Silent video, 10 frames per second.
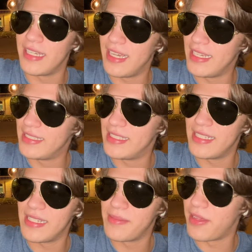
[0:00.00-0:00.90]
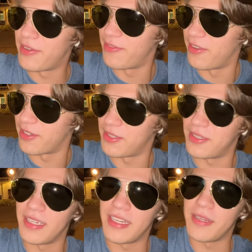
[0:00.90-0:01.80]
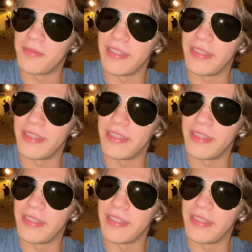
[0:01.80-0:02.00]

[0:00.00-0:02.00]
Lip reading: I see that motherfucker and I'm